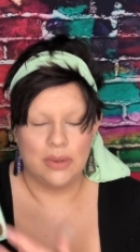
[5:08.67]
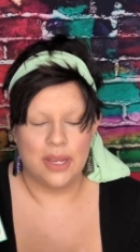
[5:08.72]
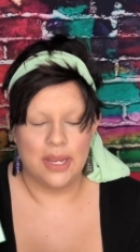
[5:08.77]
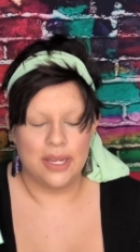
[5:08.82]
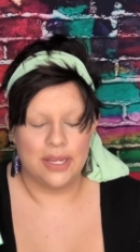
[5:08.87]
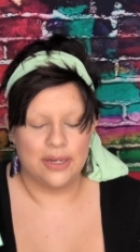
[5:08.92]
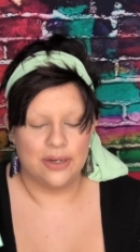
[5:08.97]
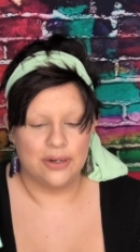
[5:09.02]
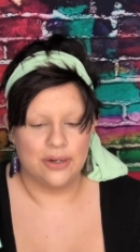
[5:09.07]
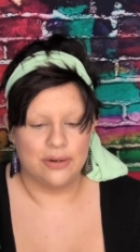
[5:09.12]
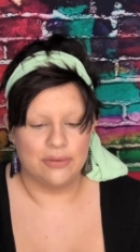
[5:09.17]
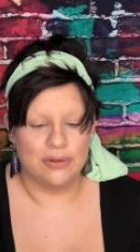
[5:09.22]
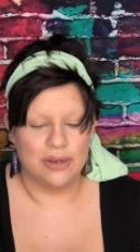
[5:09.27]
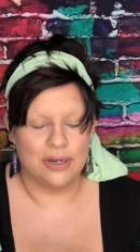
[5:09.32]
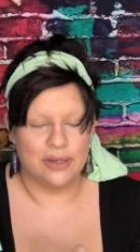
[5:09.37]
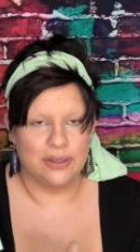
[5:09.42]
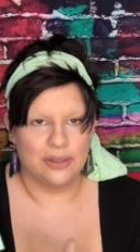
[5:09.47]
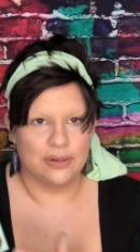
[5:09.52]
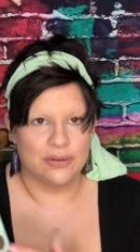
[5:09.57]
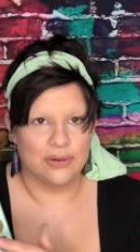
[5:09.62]
I can hear it
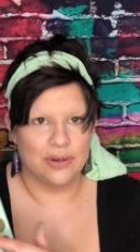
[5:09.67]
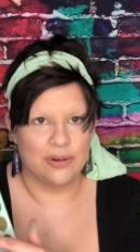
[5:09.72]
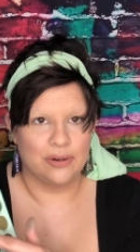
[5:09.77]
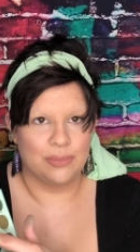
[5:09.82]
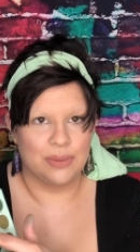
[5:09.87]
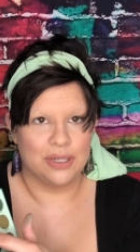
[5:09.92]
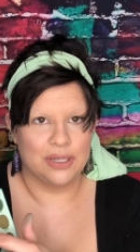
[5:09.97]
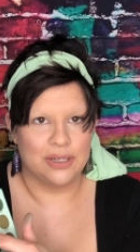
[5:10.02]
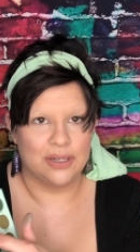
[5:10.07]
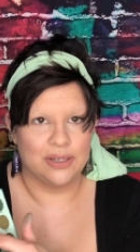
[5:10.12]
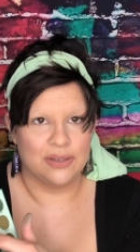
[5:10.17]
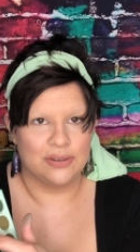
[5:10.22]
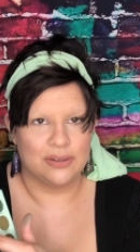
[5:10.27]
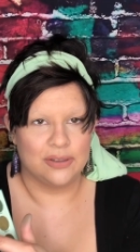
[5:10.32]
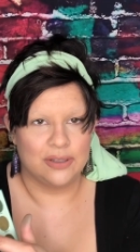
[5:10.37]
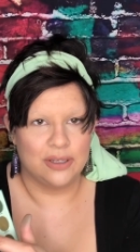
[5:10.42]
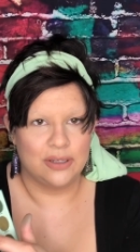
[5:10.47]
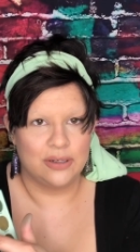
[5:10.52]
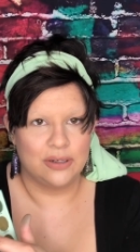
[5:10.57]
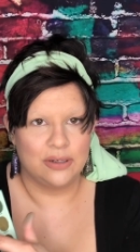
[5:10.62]
rattling around a bit. Can you guys
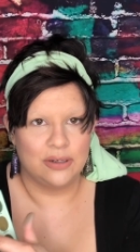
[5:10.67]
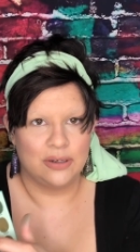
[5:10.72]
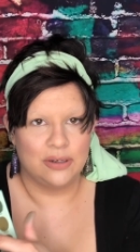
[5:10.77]
hear that?